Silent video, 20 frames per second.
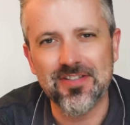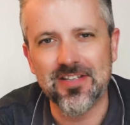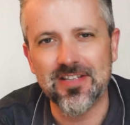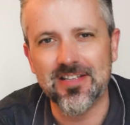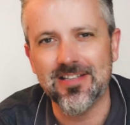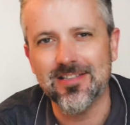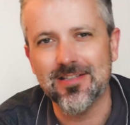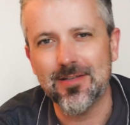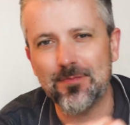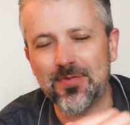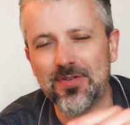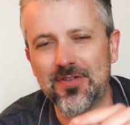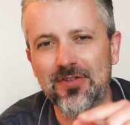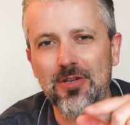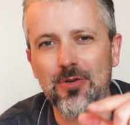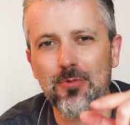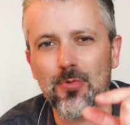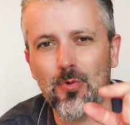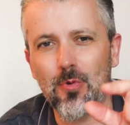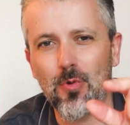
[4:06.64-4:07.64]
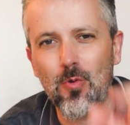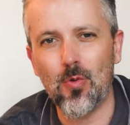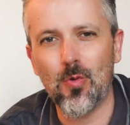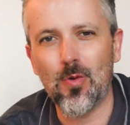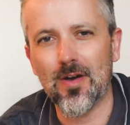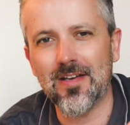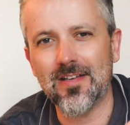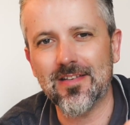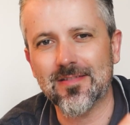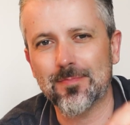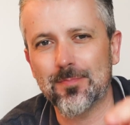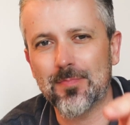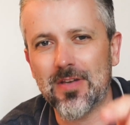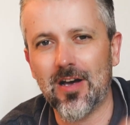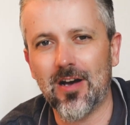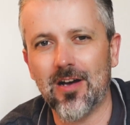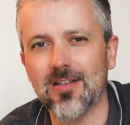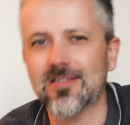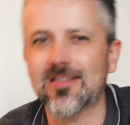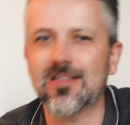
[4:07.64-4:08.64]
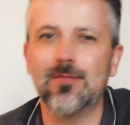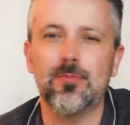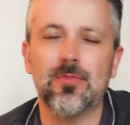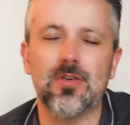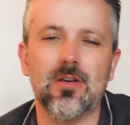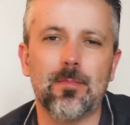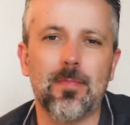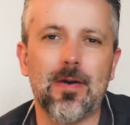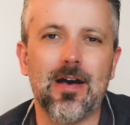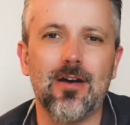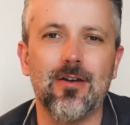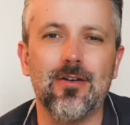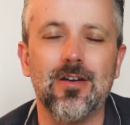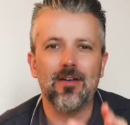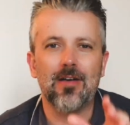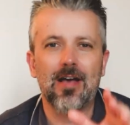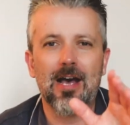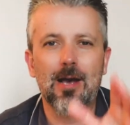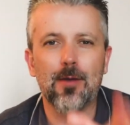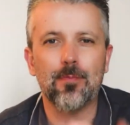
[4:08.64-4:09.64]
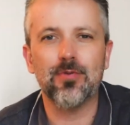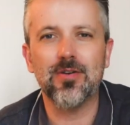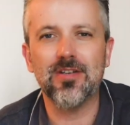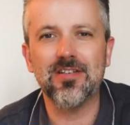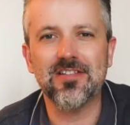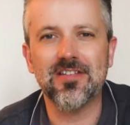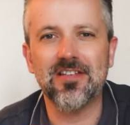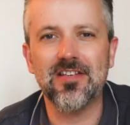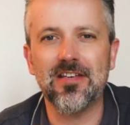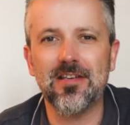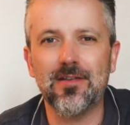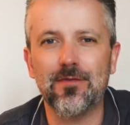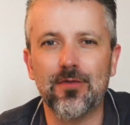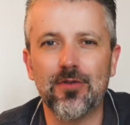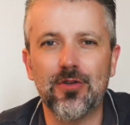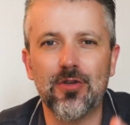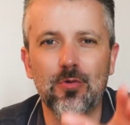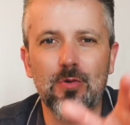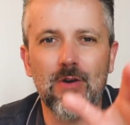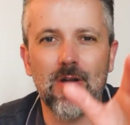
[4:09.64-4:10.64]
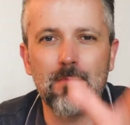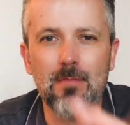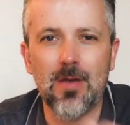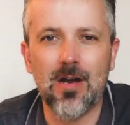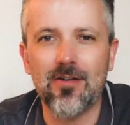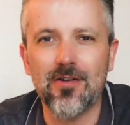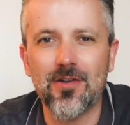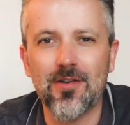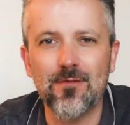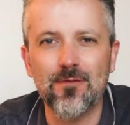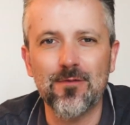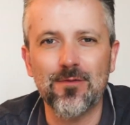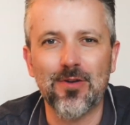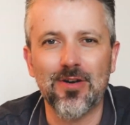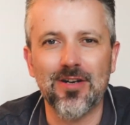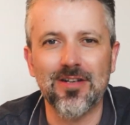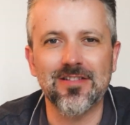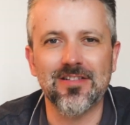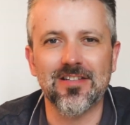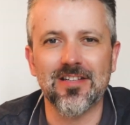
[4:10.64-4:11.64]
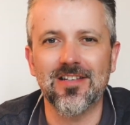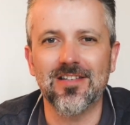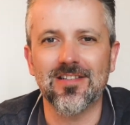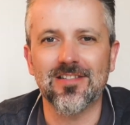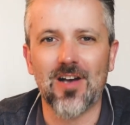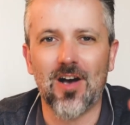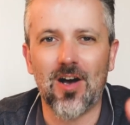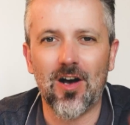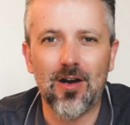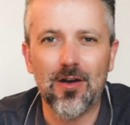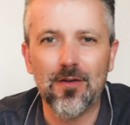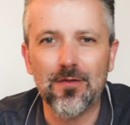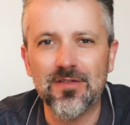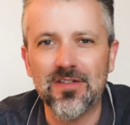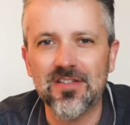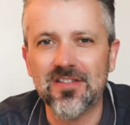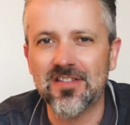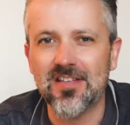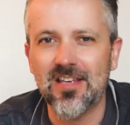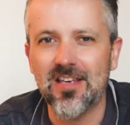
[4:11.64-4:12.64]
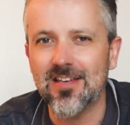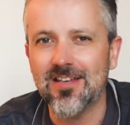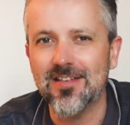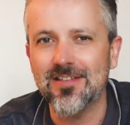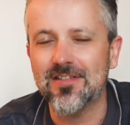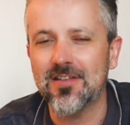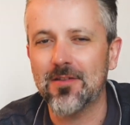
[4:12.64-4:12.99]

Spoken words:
Ski, something you will always be asking me about. Apres Ski, for you American friends, is after skiing.